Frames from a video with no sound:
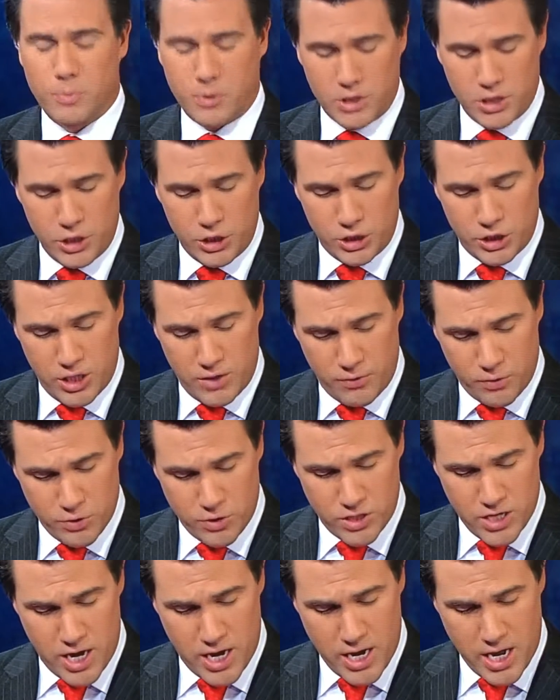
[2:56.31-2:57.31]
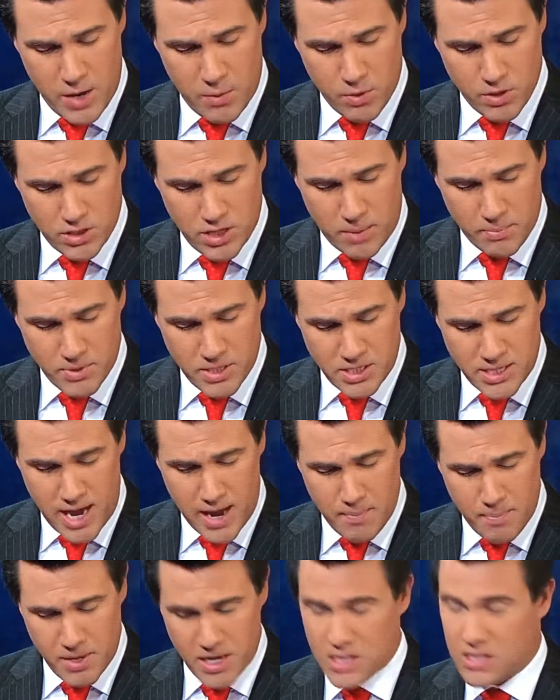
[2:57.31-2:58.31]
police chief who said he was
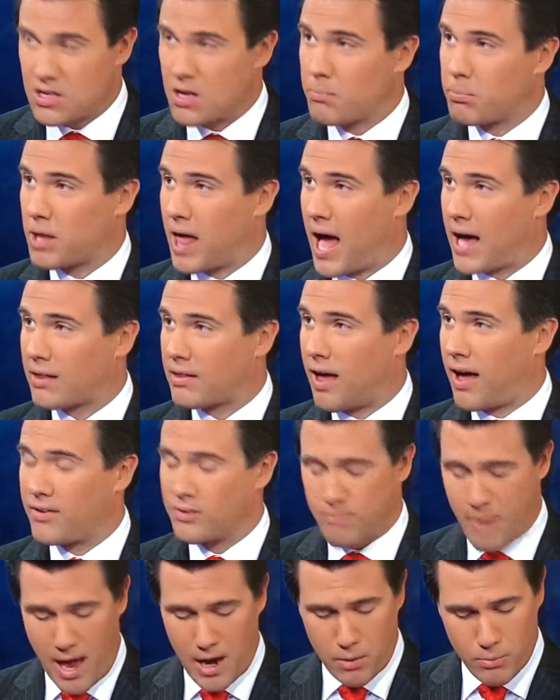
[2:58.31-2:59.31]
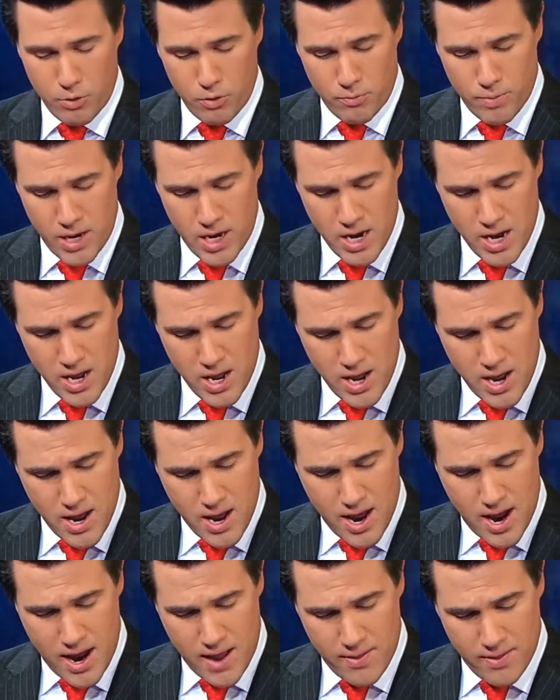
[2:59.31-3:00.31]
upset because of the Black Lives Matter movement
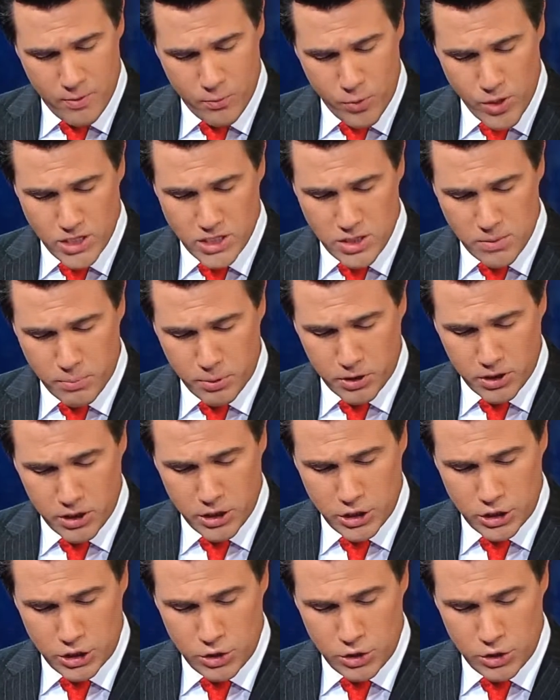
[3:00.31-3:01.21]
and recent police